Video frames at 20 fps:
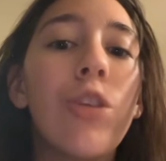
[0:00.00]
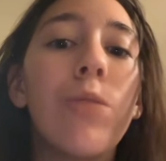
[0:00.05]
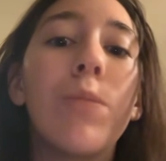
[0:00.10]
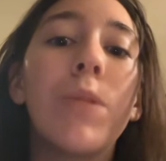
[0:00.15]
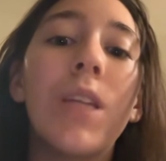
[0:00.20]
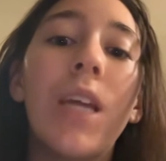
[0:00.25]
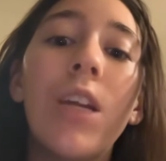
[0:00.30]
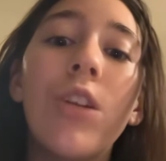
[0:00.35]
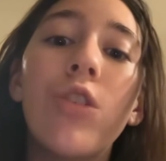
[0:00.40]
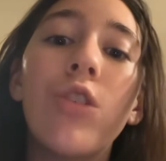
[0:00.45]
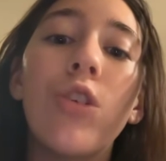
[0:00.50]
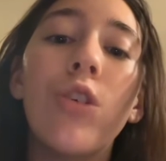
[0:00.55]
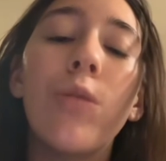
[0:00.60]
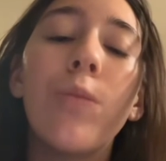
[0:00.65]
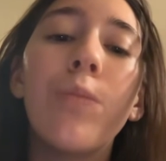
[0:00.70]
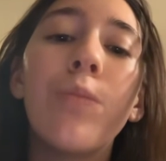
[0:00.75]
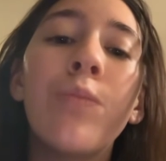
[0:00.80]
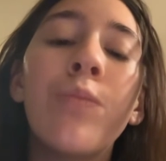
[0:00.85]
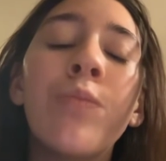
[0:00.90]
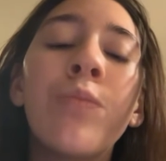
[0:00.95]
potential,
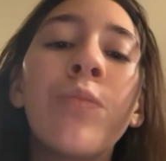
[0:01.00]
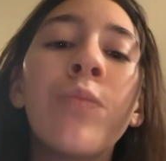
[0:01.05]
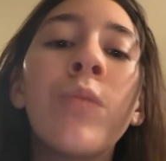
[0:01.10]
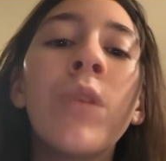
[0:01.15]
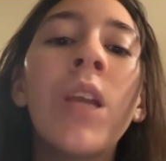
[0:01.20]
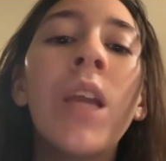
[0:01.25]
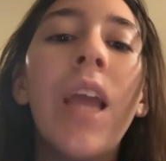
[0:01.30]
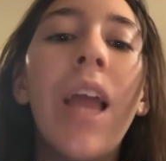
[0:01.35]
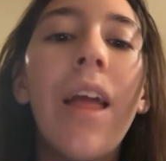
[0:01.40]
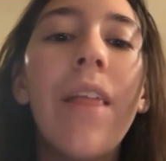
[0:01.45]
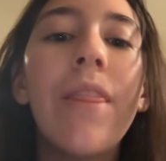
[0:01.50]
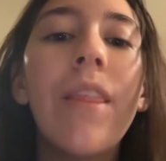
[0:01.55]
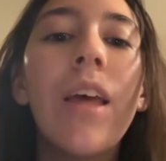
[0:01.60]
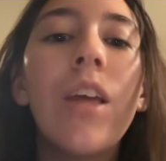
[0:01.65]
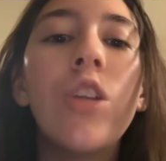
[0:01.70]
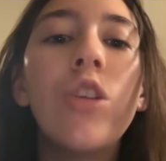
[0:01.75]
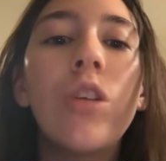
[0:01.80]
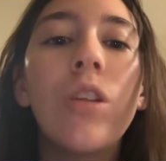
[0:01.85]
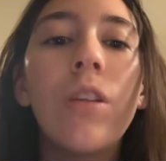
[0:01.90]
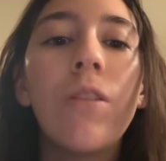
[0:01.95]
and
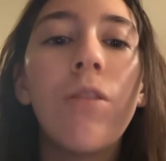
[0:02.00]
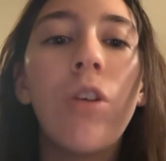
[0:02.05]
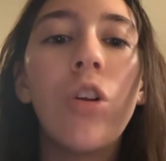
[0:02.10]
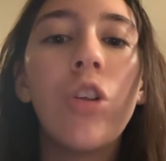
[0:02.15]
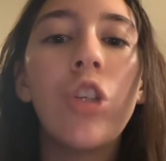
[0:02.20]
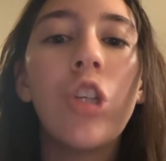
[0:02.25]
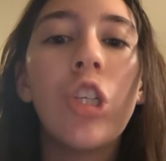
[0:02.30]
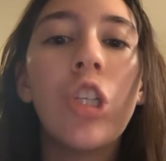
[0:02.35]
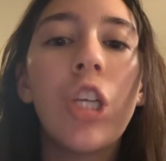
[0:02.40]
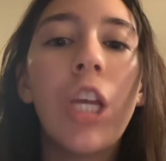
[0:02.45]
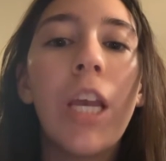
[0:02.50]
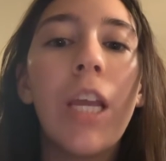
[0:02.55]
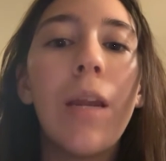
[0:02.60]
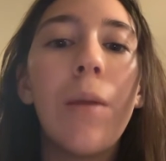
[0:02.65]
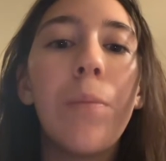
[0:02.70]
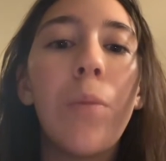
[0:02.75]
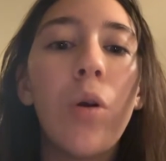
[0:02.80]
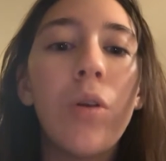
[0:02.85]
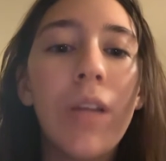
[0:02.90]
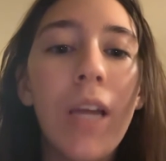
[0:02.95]
then to the
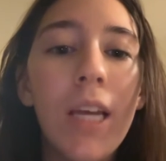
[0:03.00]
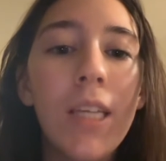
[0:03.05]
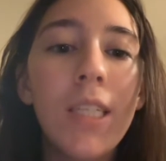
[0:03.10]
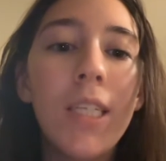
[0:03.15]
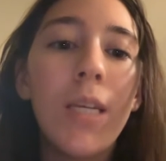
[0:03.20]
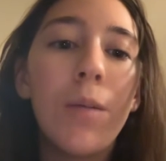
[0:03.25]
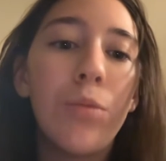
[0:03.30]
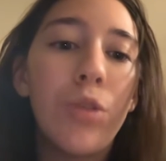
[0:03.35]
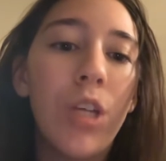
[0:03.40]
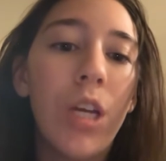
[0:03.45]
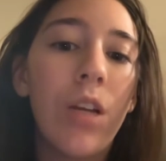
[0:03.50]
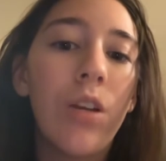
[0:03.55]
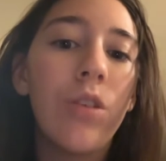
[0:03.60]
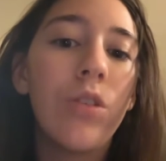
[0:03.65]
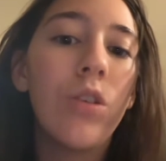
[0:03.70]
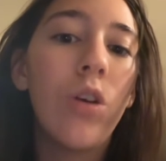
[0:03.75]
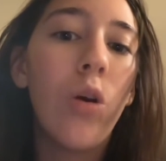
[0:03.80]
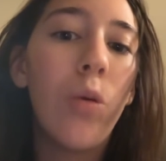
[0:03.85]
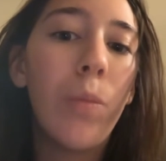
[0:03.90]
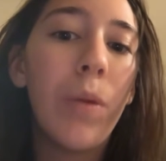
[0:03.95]
voltage-gated potassium channels
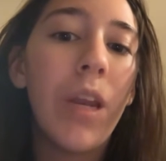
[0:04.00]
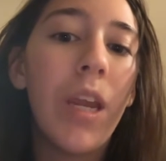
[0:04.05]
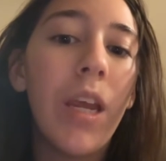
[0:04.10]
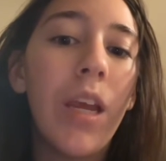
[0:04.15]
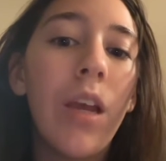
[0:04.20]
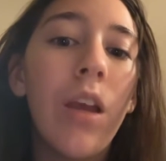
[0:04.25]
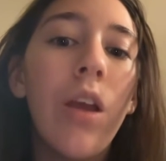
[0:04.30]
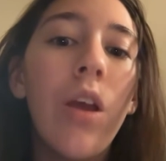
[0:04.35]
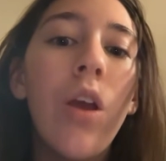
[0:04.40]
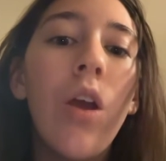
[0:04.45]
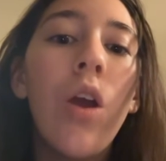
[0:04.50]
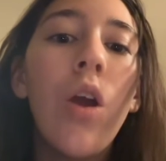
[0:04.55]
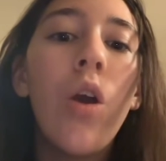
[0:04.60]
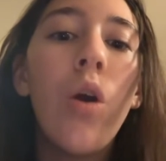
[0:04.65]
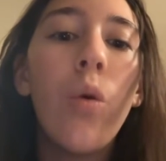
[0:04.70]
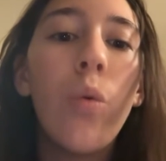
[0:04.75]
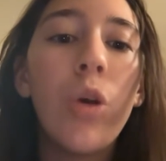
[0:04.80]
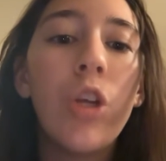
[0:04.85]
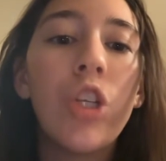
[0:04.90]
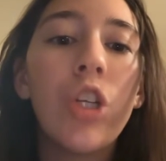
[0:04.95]
opening,
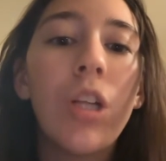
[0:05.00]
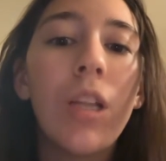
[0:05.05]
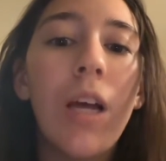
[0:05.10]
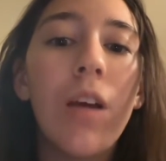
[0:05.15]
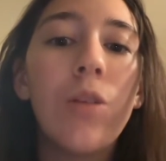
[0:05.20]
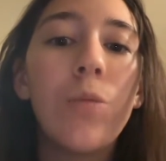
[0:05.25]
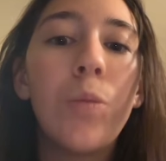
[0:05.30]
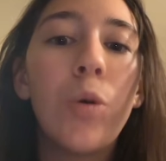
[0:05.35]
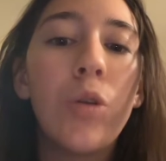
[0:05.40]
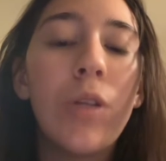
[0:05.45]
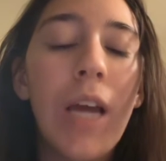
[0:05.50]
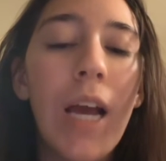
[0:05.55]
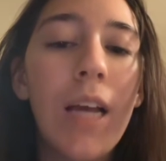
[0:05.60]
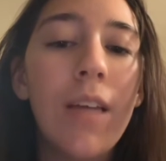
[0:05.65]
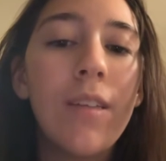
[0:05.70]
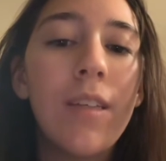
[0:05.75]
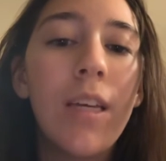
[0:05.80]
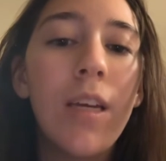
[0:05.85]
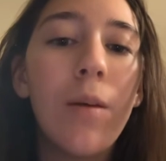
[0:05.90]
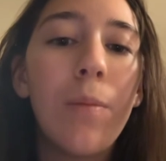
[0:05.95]
which allows
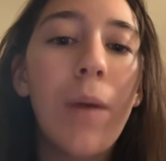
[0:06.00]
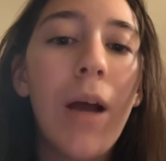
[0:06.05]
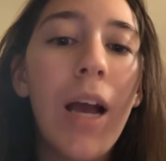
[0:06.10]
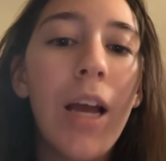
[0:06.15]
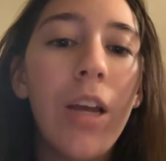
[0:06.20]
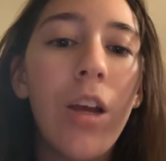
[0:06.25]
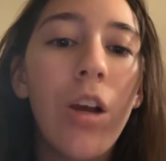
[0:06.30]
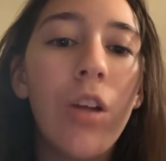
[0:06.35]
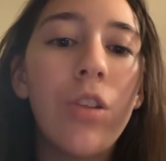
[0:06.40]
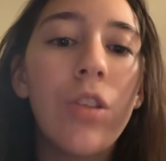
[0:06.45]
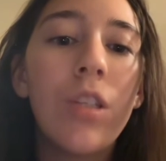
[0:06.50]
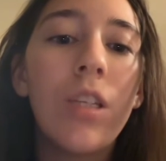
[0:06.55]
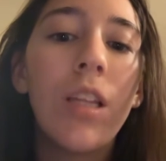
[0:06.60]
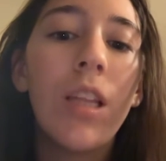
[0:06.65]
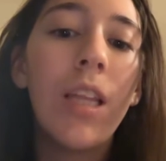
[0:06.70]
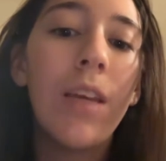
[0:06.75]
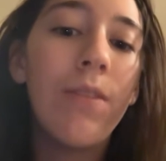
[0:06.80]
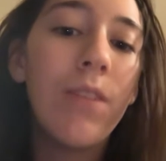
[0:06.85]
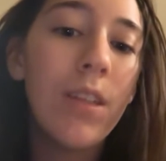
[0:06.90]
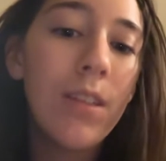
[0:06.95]
potassium ions to
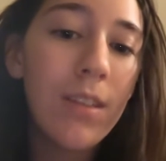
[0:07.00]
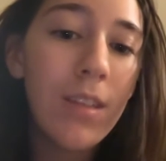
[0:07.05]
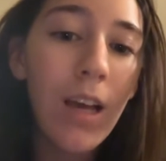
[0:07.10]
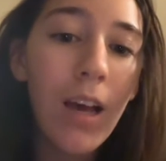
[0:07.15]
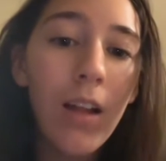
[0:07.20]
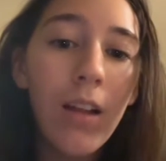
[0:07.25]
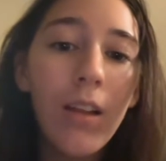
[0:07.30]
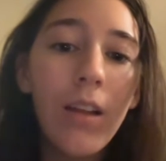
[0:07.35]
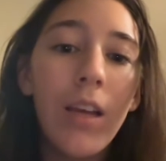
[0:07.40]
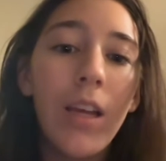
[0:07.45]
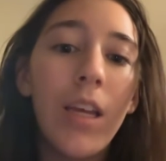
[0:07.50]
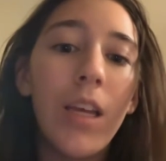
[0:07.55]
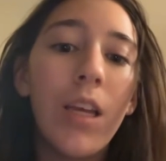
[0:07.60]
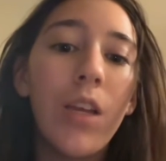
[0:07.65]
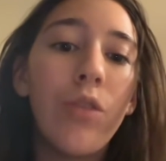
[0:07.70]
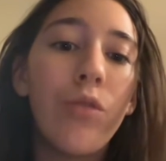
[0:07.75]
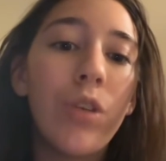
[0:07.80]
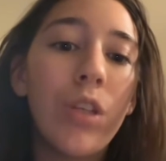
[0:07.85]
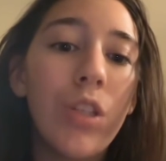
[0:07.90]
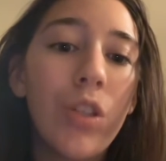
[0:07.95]
leave the cell
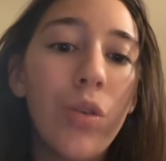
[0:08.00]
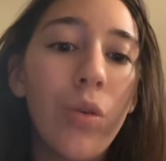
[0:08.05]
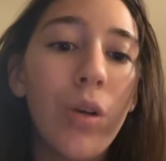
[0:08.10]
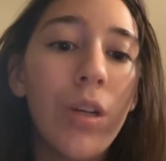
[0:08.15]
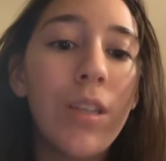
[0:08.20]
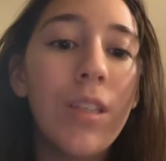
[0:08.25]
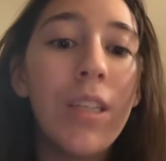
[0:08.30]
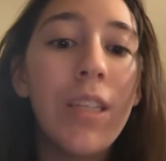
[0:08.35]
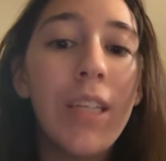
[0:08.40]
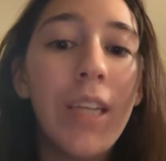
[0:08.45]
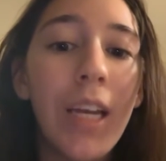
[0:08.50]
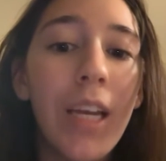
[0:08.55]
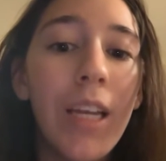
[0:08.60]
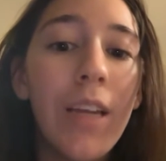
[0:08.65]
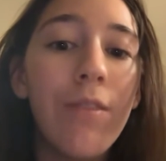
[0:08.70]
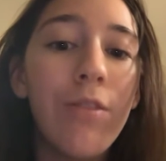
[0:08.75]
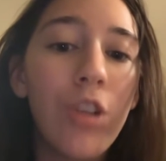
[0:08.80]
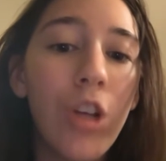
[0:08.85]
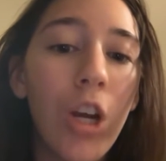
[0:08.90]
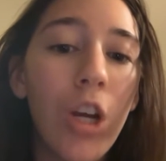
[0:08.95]
and restores the
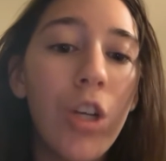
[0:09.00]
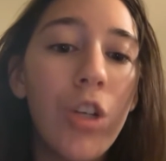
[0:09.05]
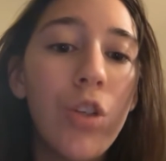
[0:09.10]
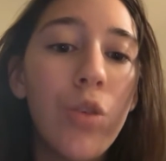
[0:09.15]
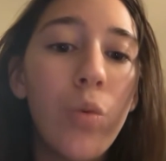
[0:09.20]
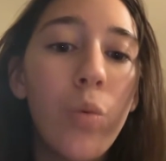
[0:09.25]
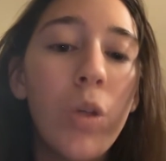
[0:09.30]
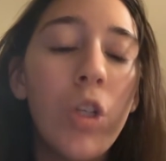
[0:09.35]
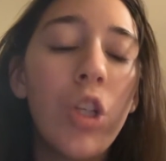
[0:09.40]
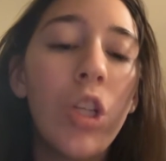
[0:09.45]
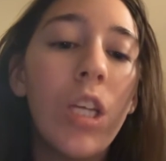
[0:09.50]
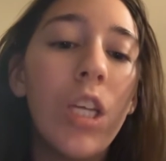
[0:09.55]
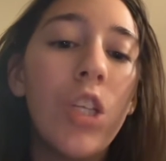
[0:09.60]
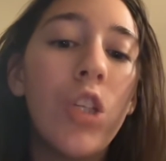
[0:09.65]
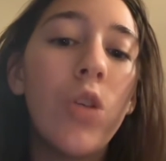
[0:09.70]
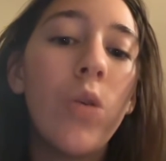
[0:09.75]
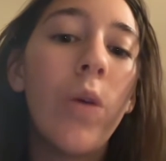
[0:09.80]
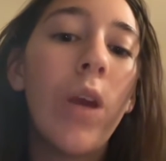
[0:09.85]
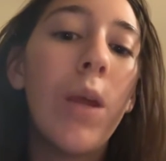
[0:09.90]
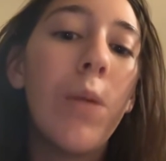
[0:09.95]
negative charge, which leads
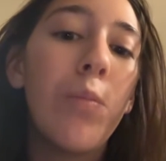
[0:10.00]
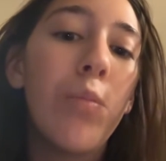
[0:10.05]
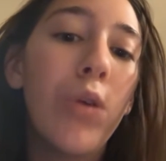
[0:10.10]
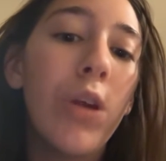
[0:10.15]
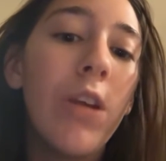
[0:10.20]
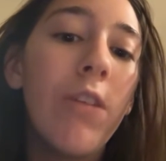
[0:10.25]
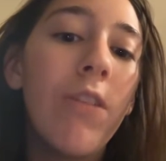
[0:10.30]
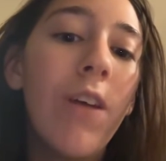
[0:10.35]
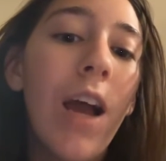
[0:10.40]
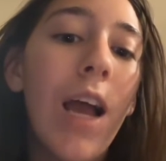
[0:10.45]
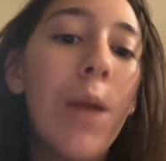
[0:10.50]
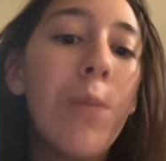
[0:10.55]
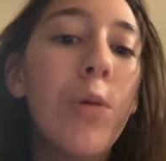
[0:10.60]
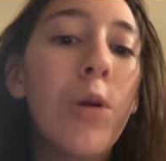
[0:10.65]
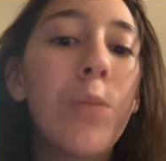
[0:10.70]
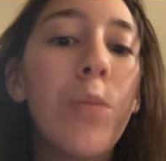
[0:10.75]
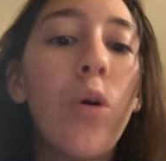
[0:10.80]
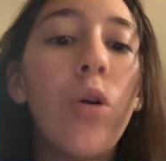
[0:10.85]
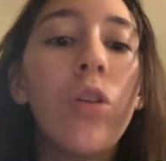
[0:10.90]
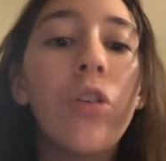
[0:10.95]
to a brief
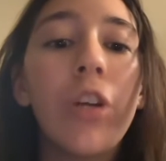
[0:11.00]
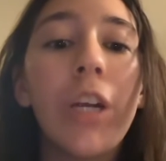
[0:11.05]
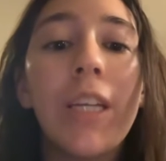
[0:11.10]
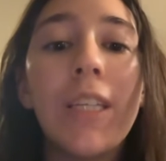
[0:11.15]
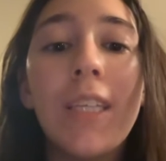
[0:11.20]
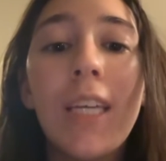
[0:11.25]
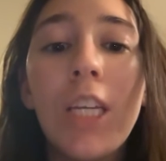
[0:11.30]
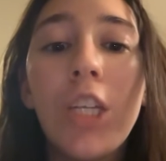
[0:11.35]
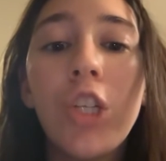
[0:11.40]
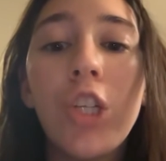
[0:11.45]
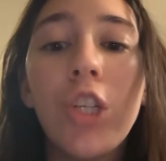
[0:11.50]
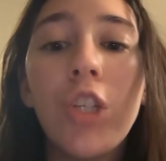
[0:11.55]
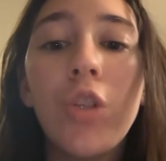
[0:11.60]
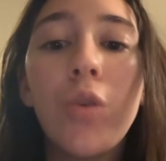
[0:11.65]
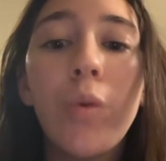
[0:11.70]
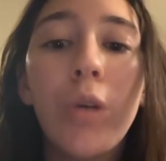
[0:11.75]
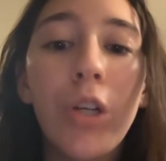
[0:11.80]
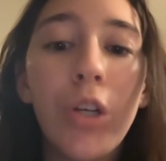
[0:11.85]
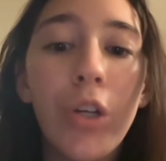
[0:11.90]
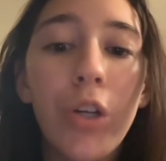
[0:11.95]
hyperpolarization
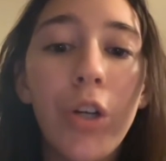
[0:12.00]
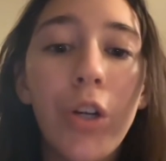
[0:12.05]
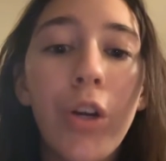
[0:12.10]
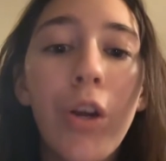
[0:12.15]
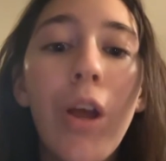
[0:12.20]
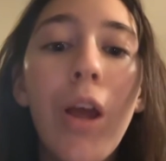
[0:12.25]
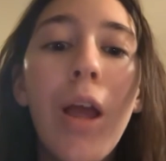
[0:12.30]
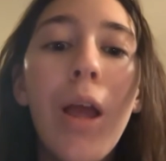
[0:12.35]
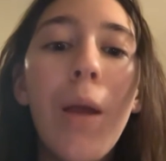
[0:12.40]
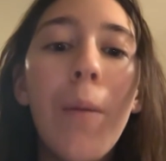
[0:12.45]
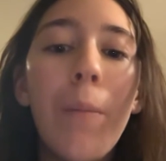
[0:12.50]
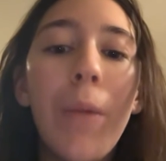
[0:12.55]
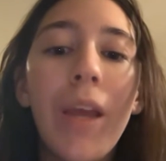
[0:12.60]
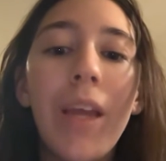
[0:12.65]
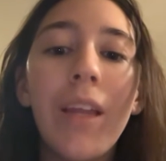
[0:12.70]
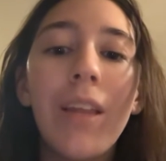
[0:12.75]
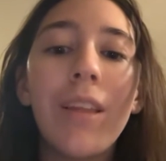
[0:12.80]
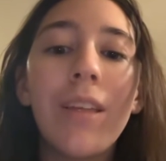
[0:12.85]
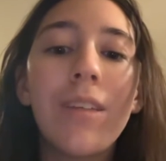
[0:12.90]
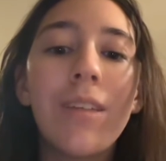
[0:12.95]
to occur,
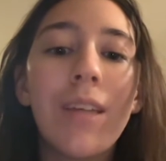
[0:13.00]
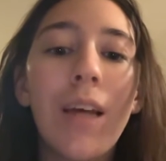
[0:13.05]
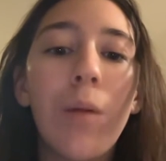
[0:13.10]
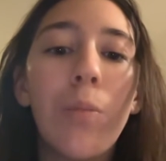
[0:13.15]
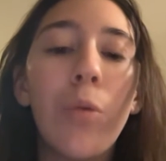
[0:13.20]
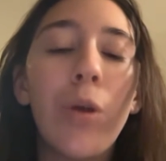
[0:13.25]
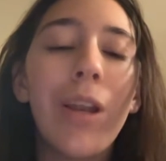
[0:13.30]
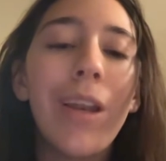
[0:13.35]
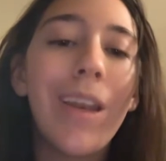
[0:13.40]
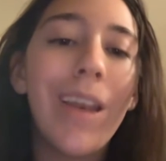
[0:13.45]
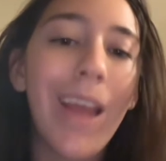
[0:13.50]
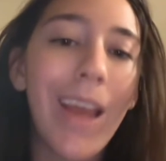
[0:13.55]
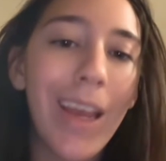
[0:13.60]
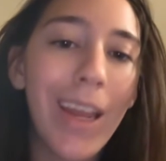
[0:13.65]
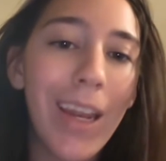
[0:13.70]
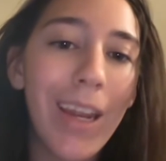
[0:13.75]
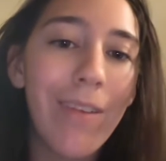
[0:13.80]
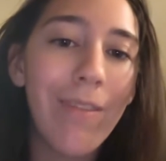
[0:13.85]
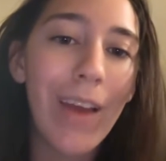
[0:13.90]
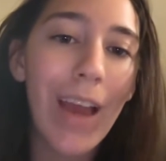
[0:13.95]
making the cell more
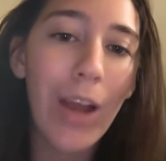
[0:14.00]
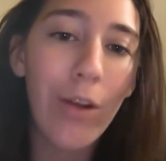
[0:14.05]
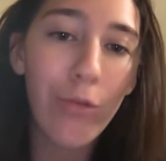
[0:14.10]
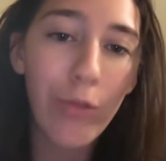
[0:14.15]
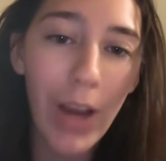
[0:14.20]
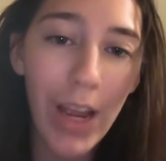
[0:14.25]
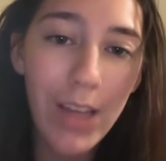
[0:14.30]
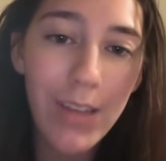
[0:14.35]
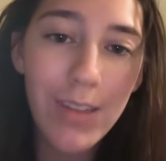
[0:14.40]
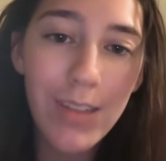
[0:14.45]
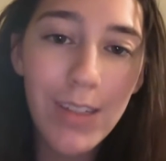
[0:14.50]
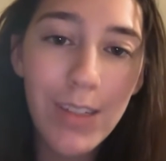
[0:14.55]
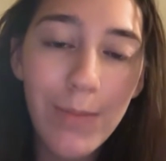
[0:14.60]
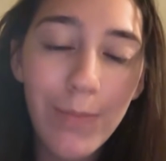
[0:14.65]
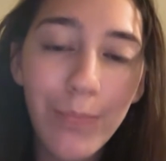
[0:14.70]
negative at rest.